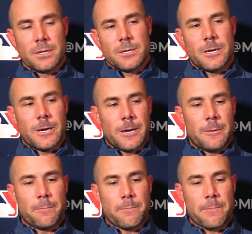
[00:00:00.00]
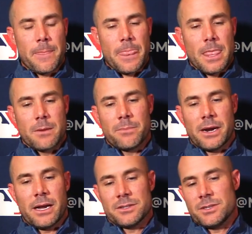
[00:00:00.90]
But
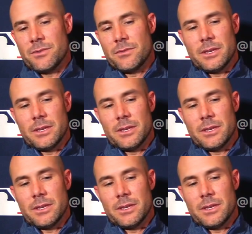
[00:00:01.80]
I also,